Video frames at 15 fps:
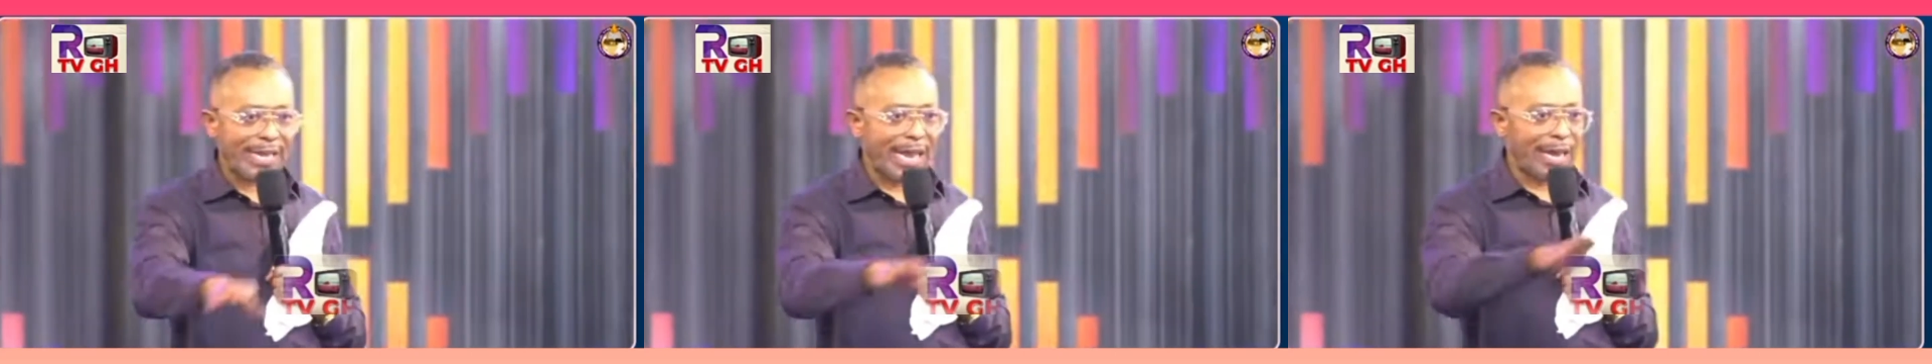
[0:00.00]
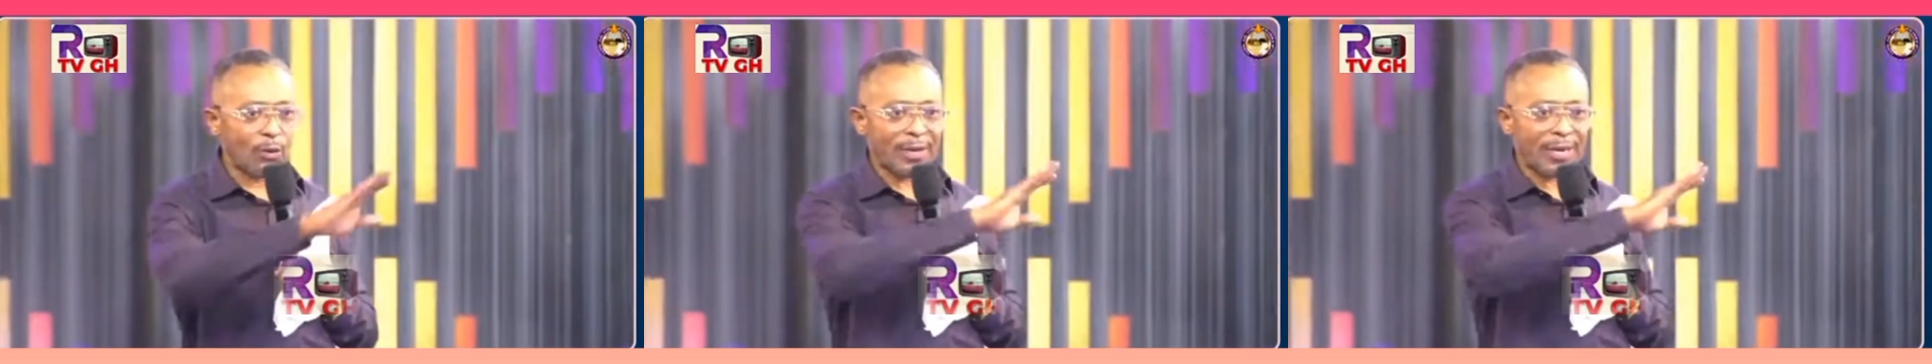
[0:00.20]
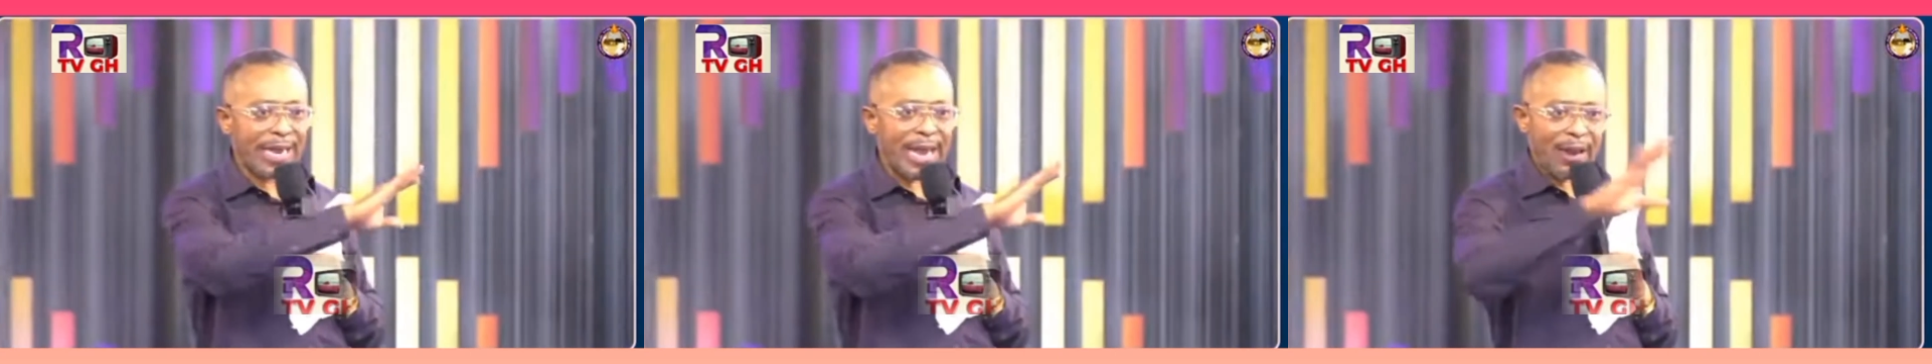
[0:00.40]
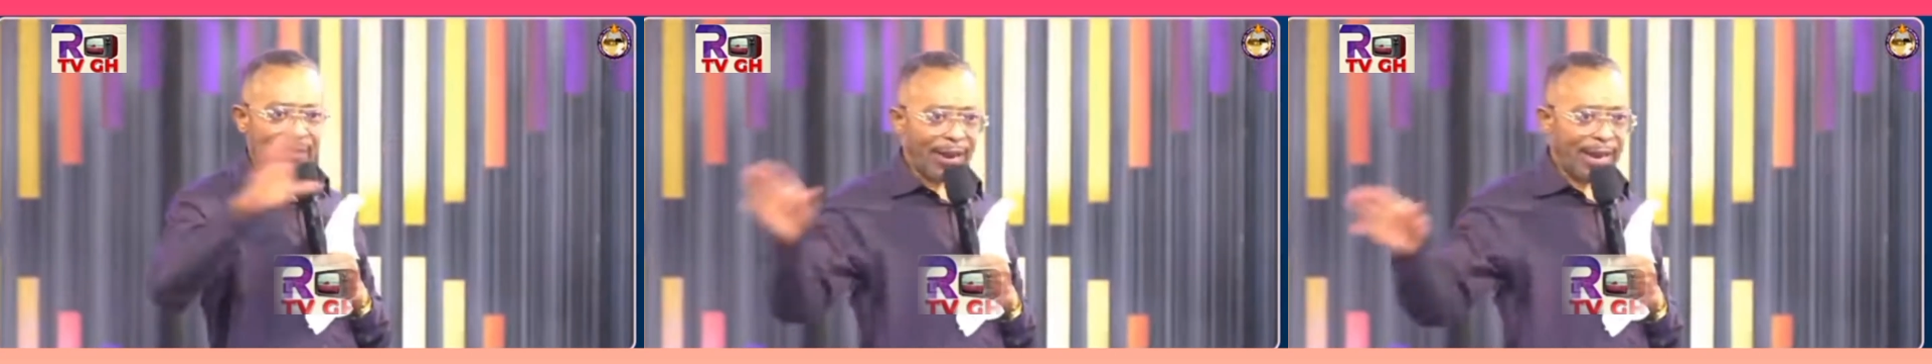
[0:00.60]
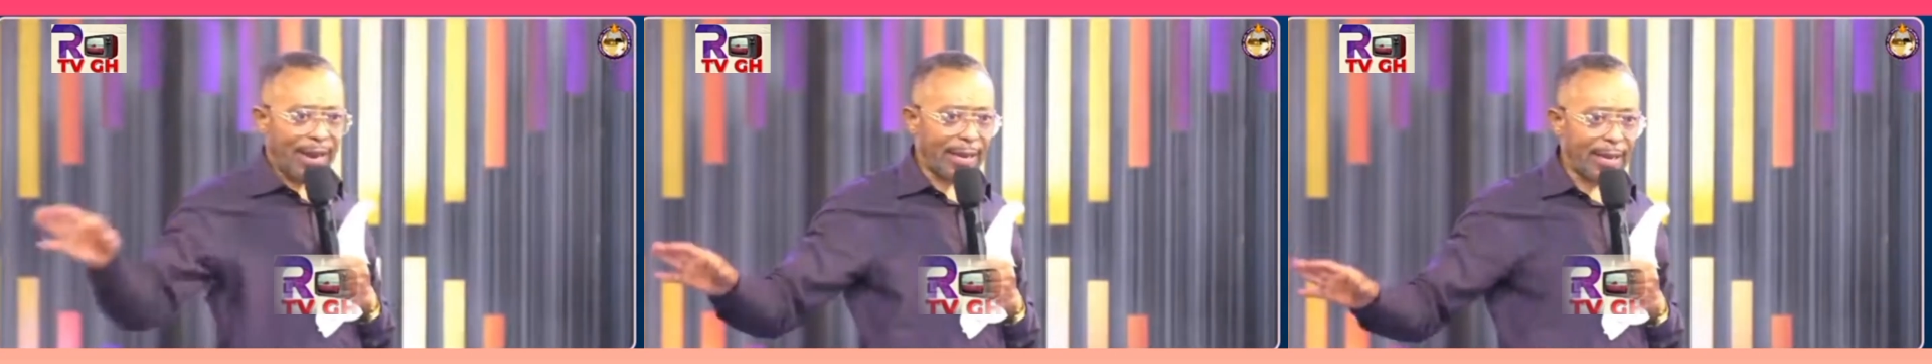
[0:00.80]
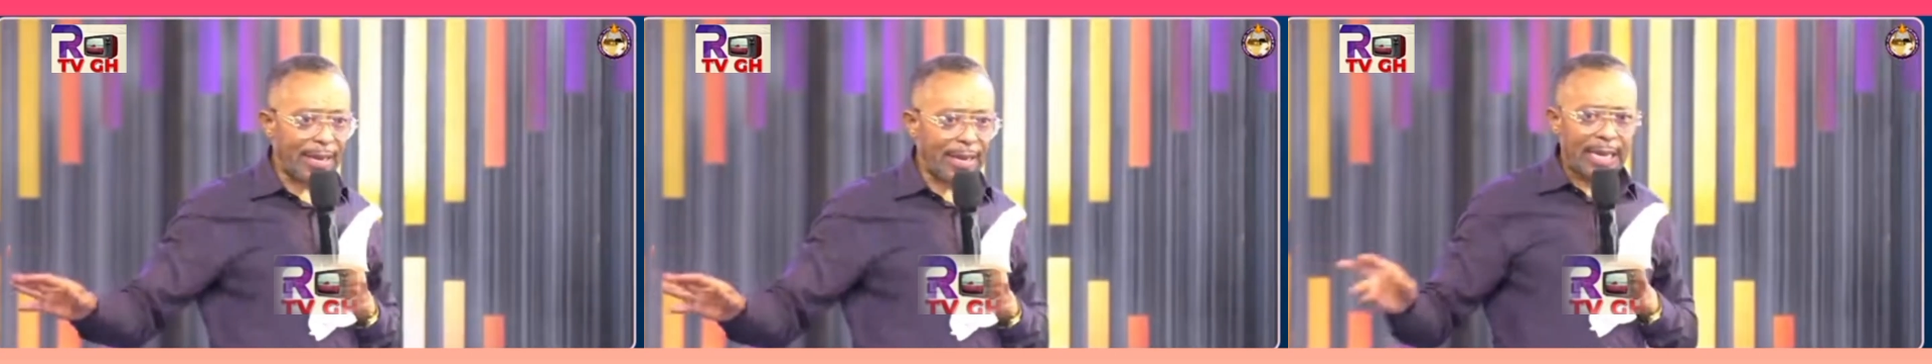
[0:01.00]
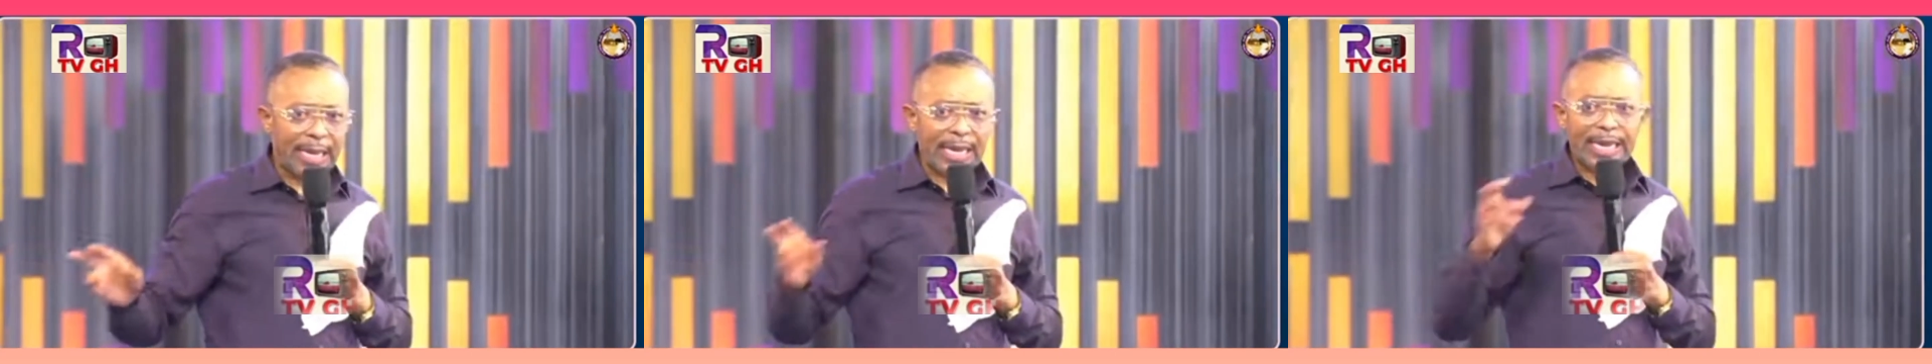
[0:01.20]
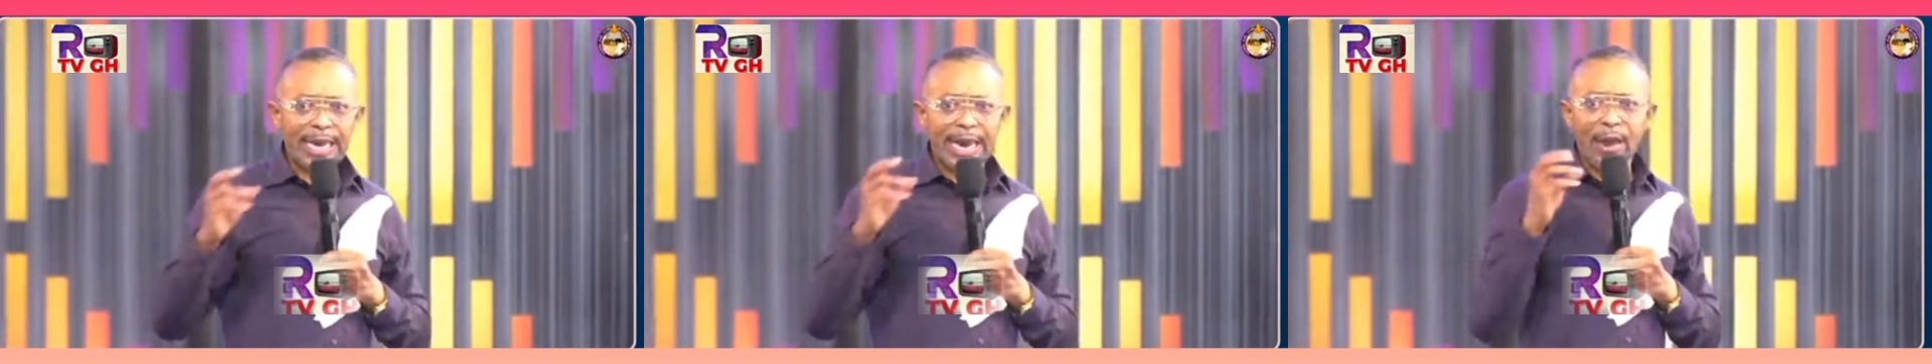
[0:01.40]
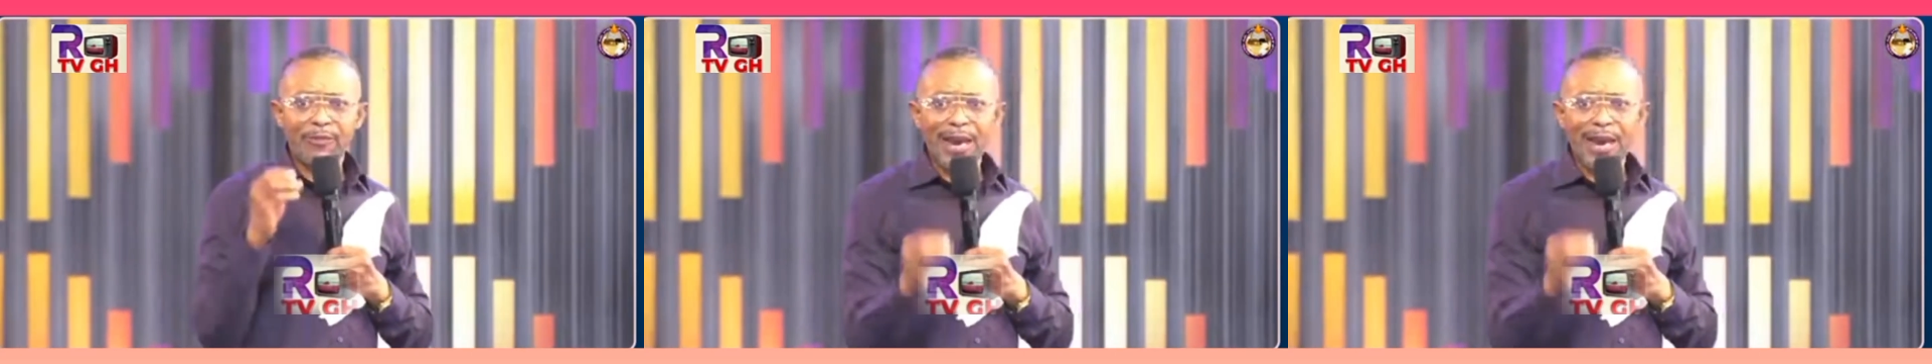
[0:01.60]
not on the airship. Yes,